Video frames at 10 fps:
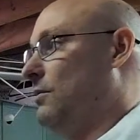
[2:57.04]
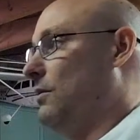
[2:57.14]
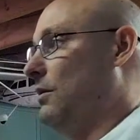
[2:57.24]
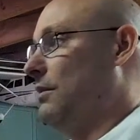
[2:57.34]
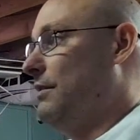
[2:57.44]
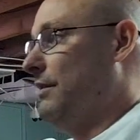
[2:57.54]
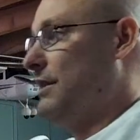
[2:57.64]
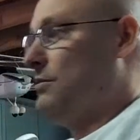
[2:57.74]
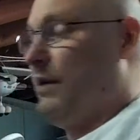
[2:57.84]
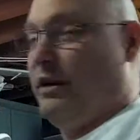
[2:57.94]
or
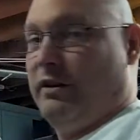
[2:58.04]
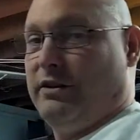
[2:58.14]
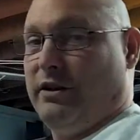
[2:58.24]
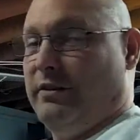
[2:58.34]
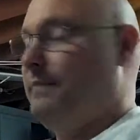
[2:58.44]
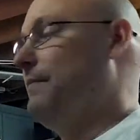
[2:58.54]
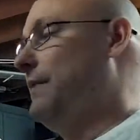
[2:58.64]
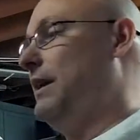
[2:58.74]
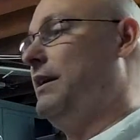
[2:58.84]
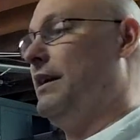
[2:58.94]
this way on a turn.
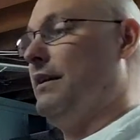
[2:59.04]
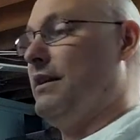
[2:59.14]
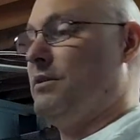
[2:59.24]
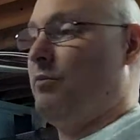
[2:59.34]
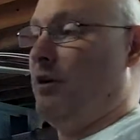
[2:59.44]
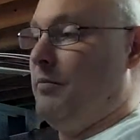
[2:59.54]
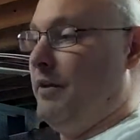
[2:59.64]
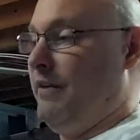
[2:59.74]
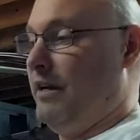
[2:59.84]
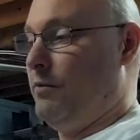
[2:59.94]
And uh, that's a problem
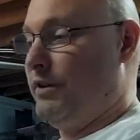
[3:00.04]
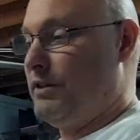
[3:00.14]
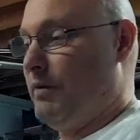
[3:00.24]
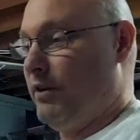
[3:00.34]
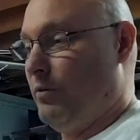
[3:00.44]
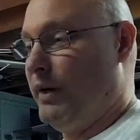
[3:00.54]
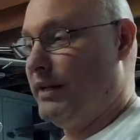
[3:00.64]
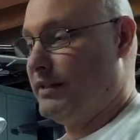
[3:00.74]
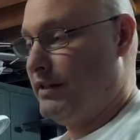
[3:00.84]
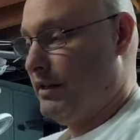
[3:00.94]
I've had with some other
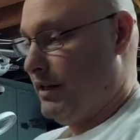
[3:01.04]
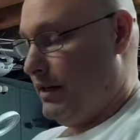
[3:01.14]
wings